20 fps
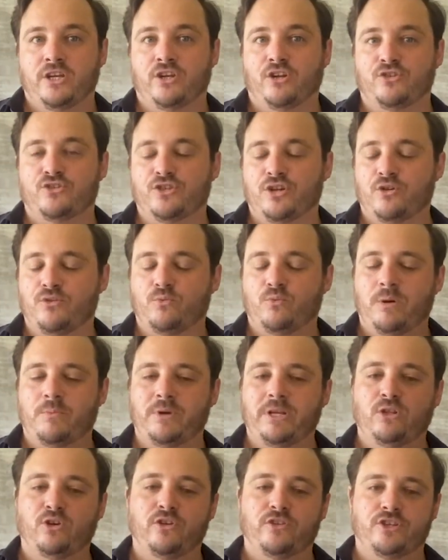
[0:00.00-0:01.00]
So when
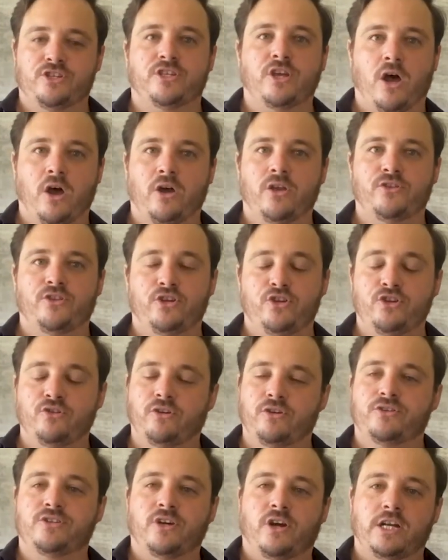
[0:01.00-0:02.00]
we look at the
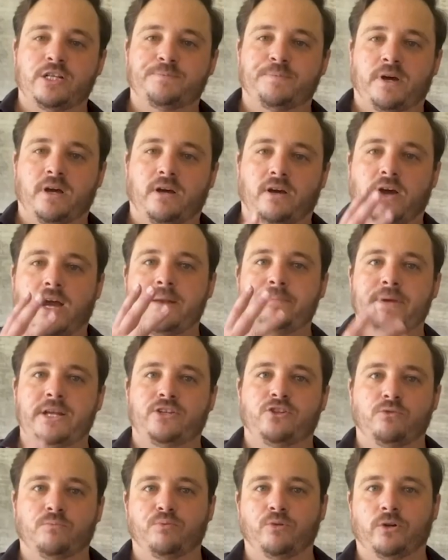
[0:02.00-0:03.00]
neuroscience behind
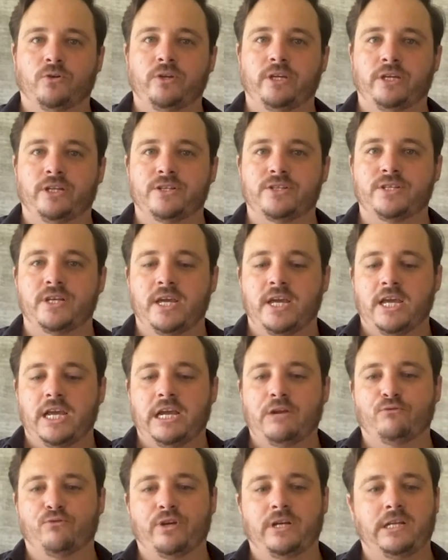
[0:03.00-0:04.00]
mental brilliance,
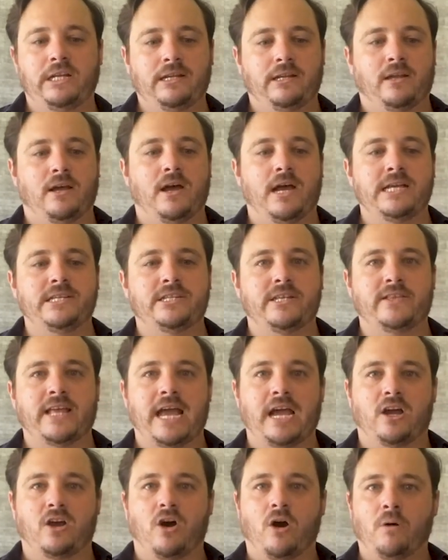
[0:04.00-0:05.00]
it really lies in
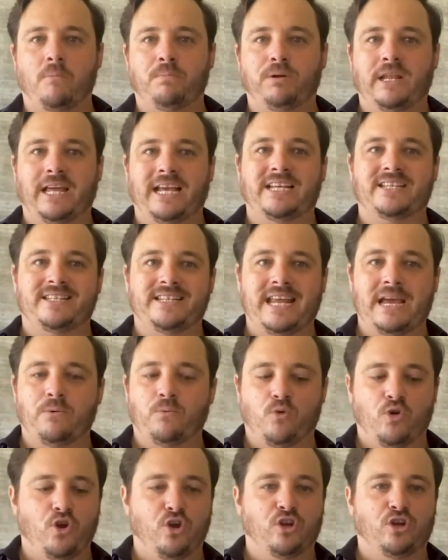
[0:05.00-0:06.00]
that complex
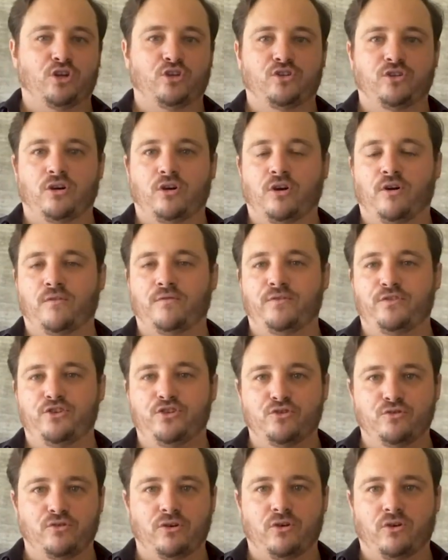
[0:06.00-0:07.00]
networks of
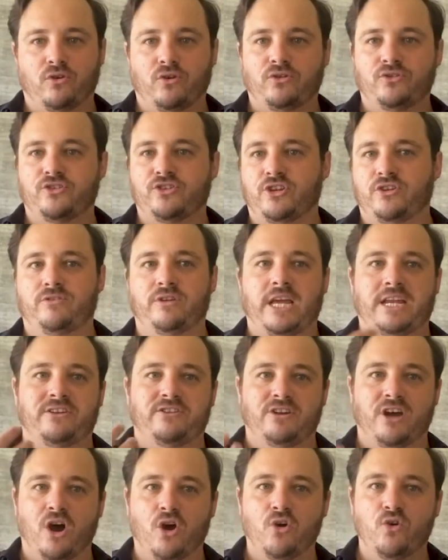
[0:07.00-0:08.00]
neurons and
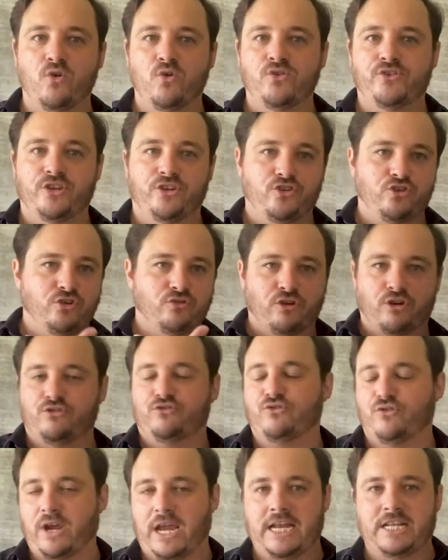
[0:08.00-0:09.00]
nodes and
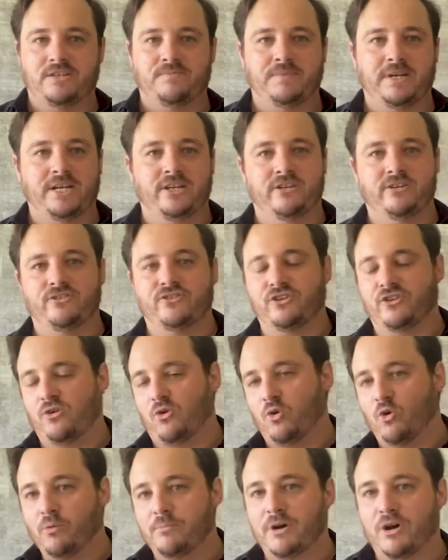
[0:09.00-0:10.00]
neurotransmitters and
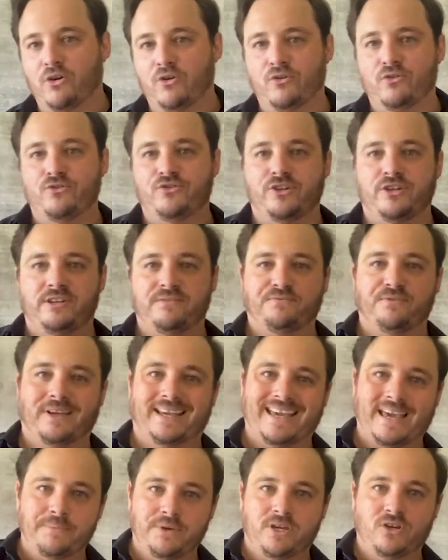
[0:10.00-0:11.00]
hormones and different
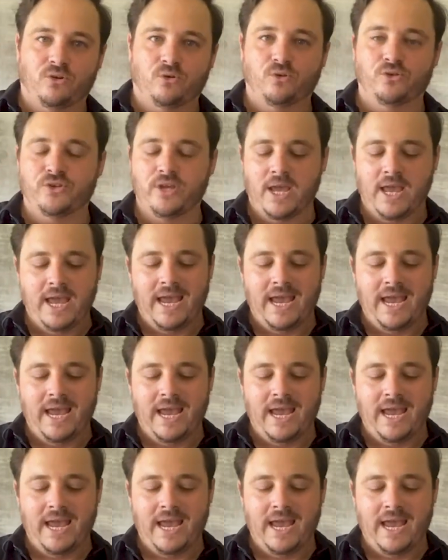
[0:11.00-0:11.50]
chemicals.